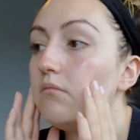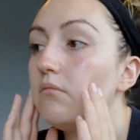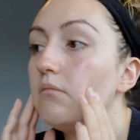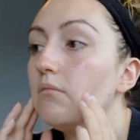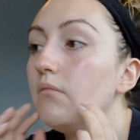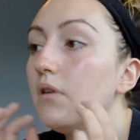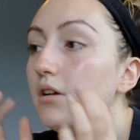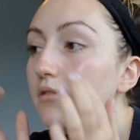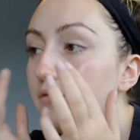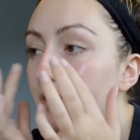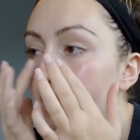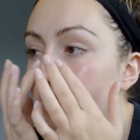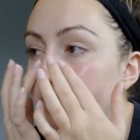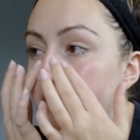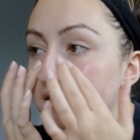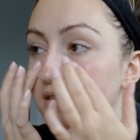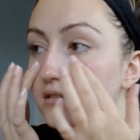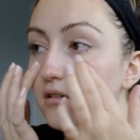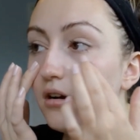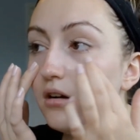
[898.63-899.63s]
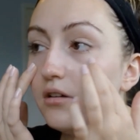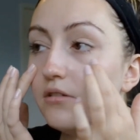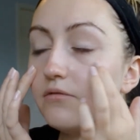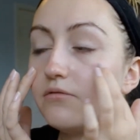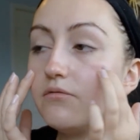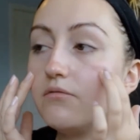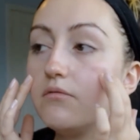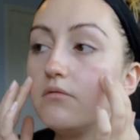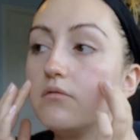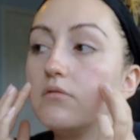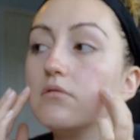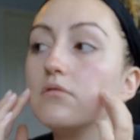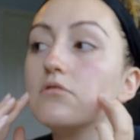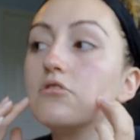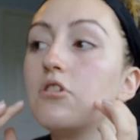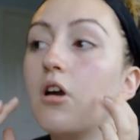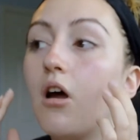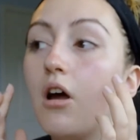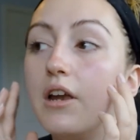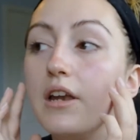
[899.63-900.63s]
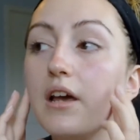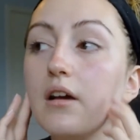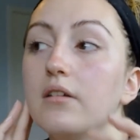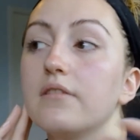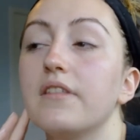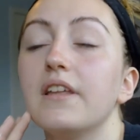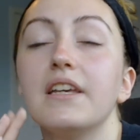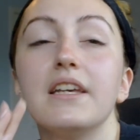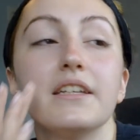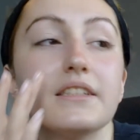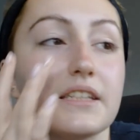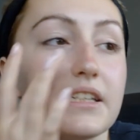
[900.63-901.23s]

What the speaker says: My face is kind of dry now. The thing is,